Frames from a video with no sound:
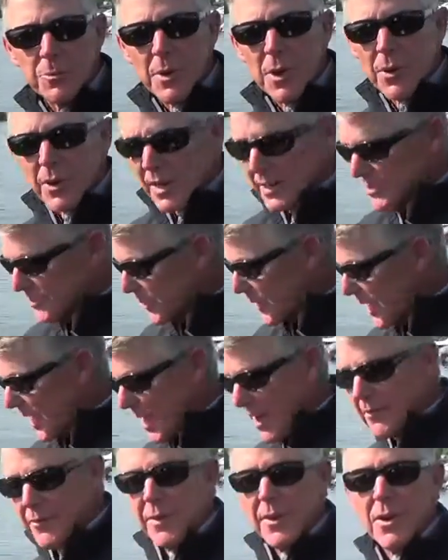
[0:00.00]
boat as we
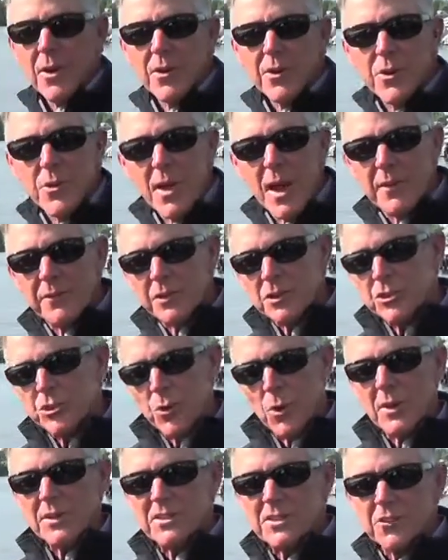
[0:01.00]
have here, you have a
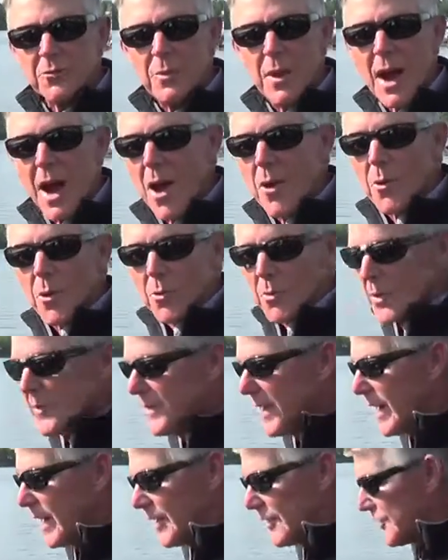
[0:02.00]
choice of power. We've
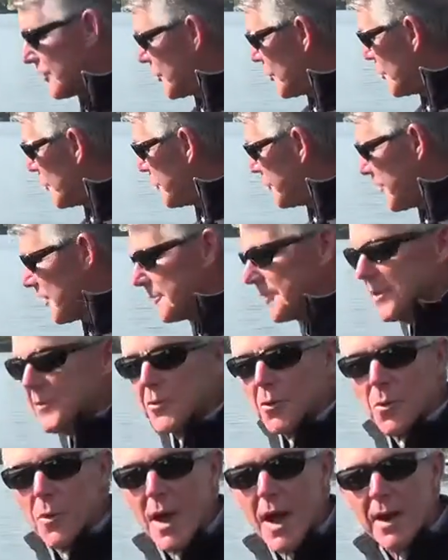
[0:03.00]
got a 250
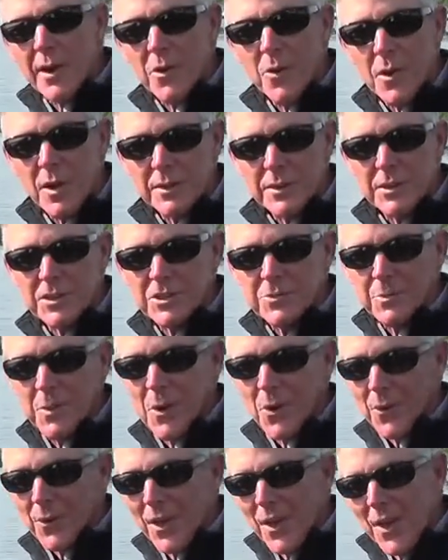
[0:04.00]
Verado on this
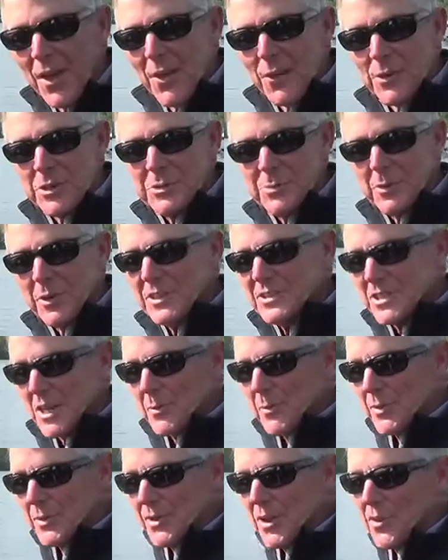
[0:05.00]
boat, which brings
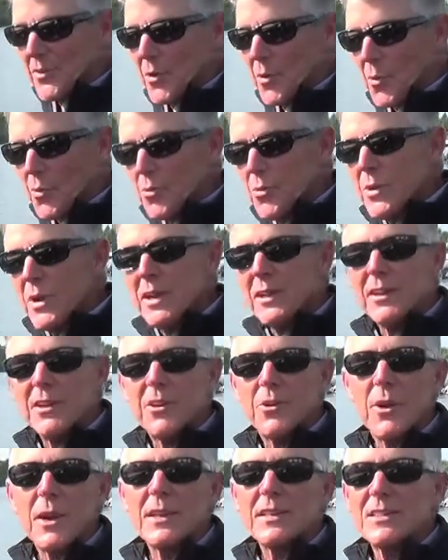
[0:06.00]
up another really
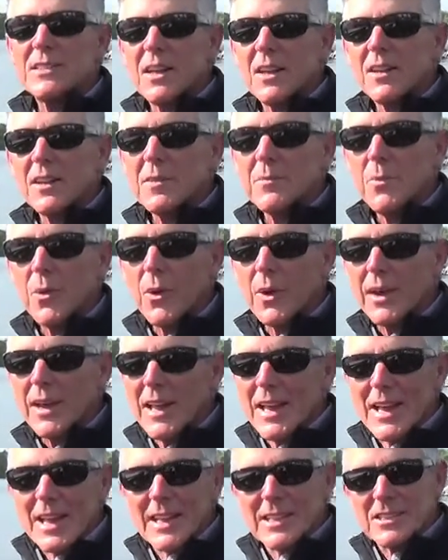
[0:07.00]
great selling point
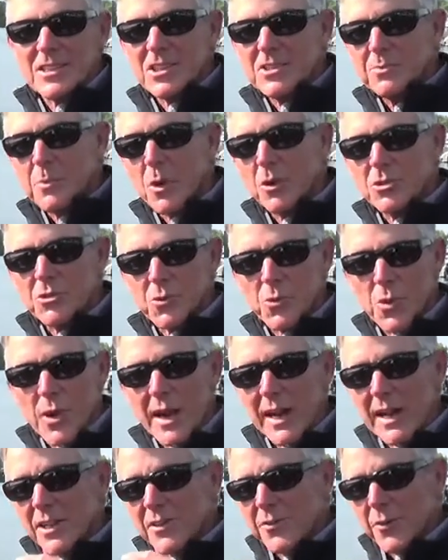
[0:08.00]
as this boat's
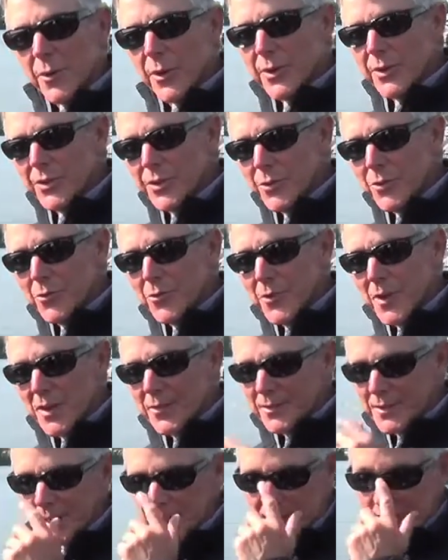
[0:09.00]
rated for a
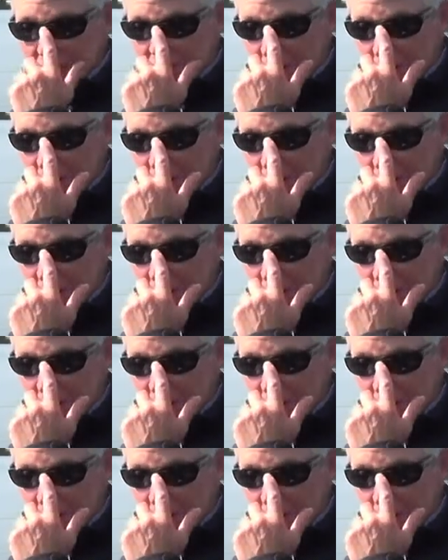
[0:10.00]
250.